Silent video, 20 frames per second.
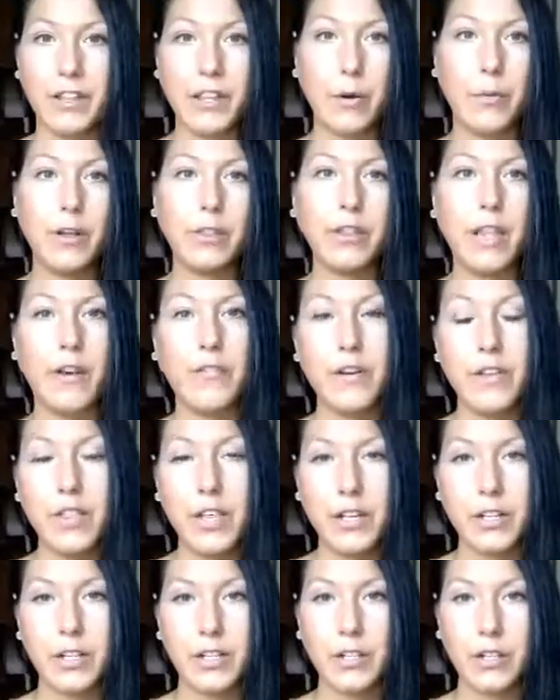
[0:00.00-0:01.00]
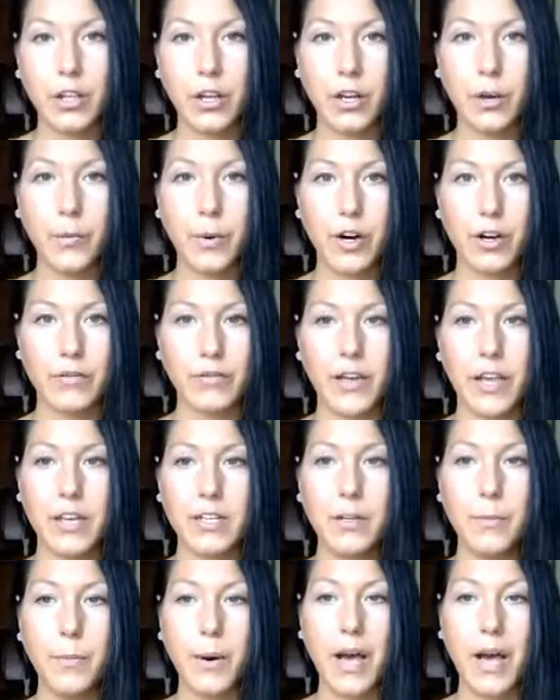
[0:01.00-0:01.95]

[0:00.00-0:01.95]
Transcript: They want everything to look perfect.